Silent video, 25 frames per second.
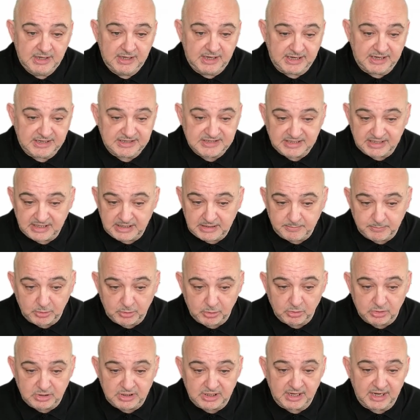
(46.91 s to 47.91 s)
It's an
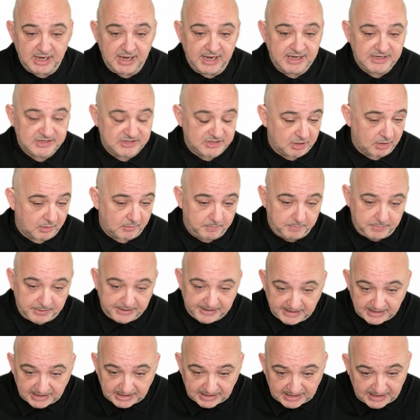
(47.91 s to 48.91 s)
ebook. It's got
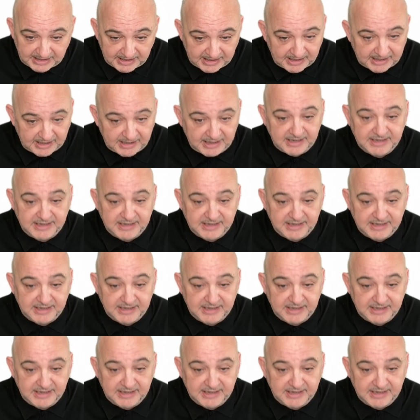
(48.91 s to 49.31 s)
PLR.